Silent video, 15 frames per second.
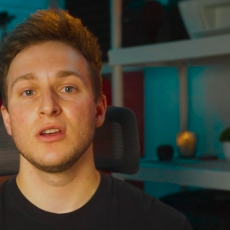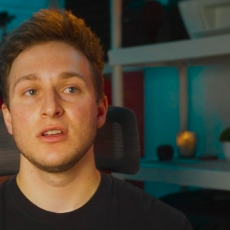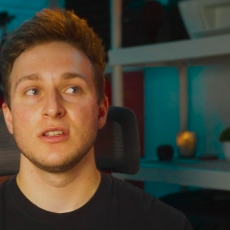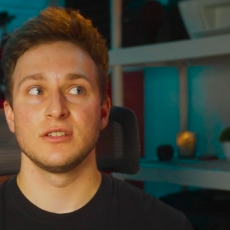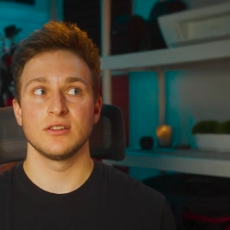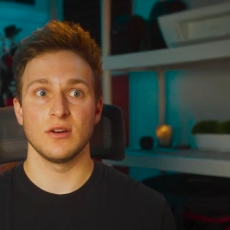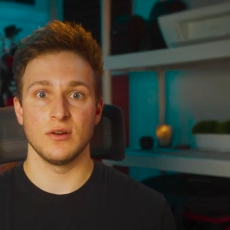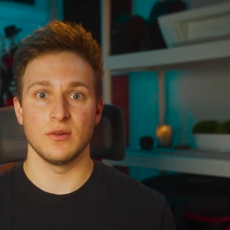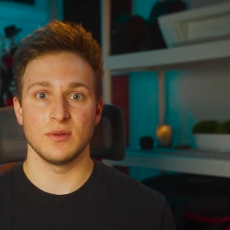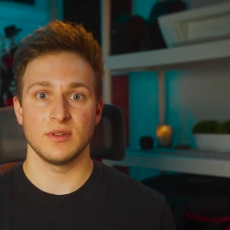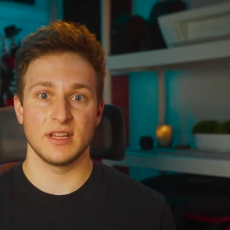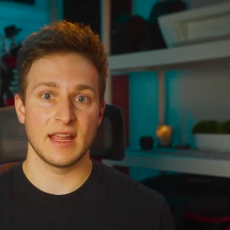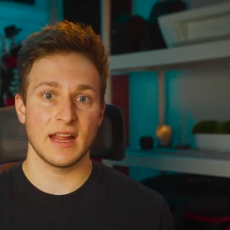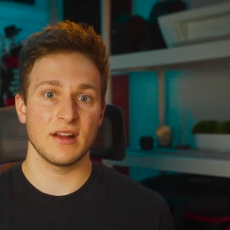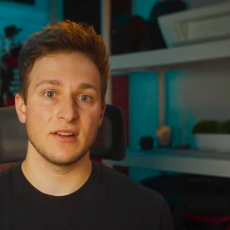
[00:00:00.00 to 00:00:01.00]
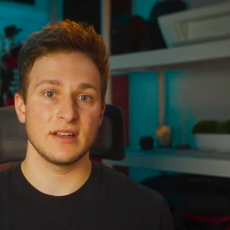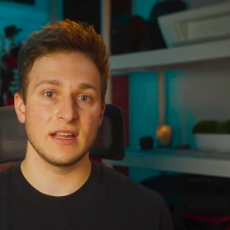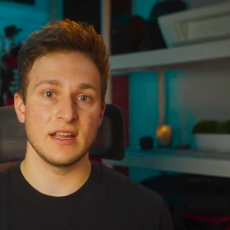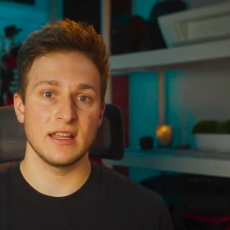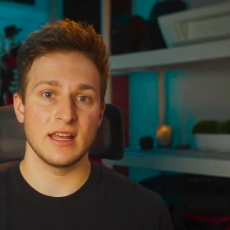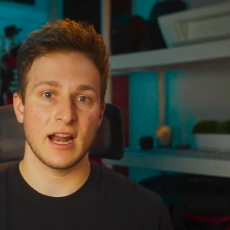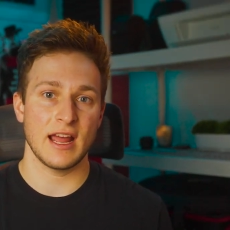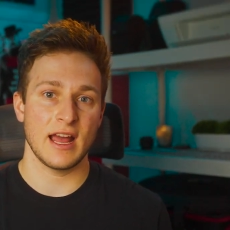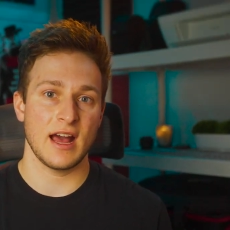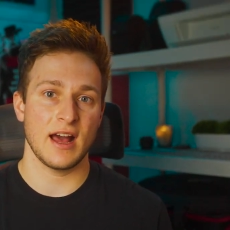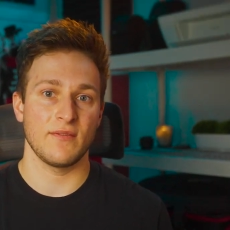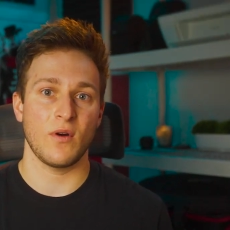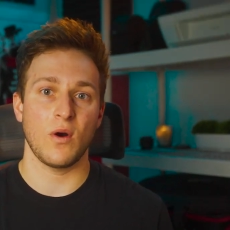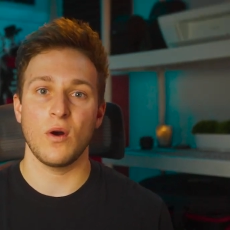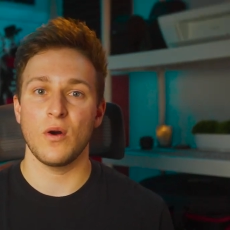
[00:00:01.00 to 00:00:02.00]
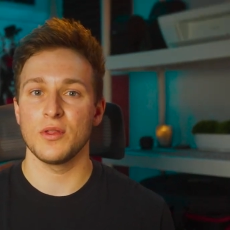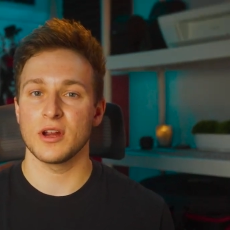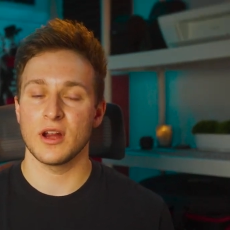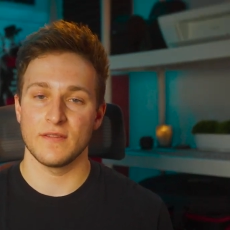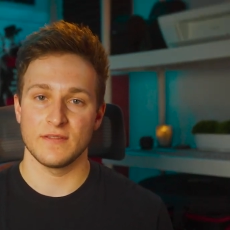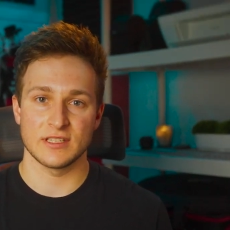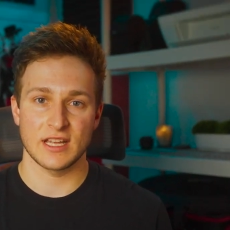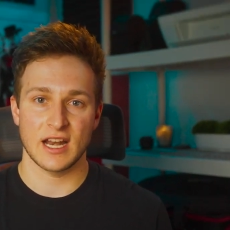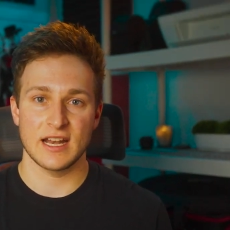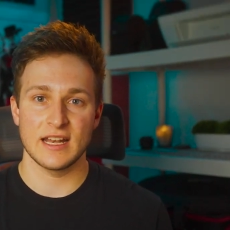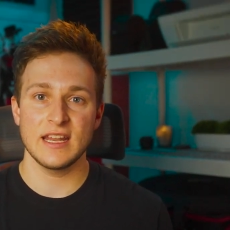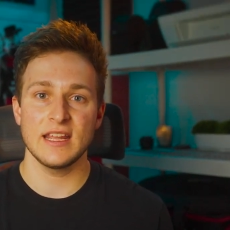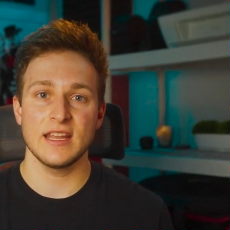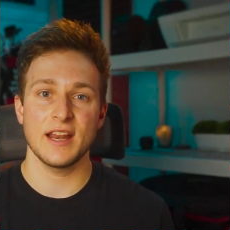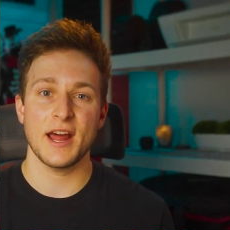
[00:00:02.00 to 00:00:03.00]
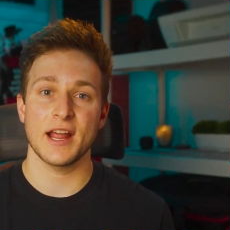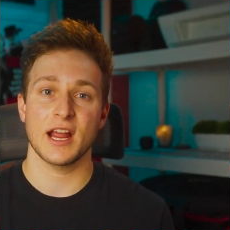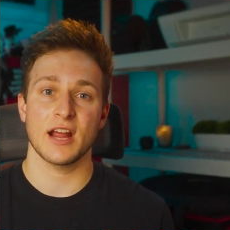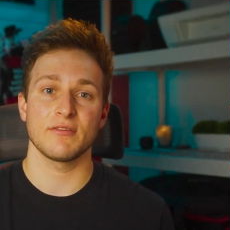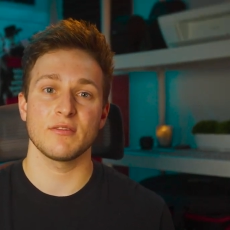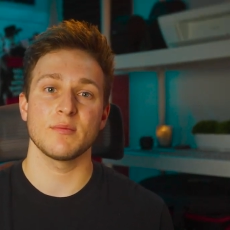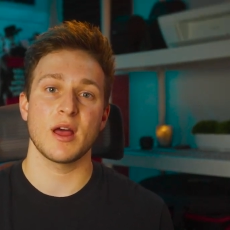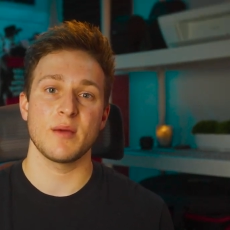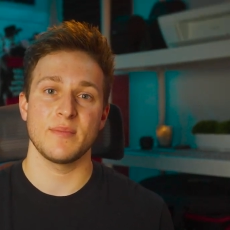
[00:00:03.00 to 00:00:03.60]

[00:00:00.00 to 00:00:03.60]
So to guarantee that I have all the covers that I need, I cover my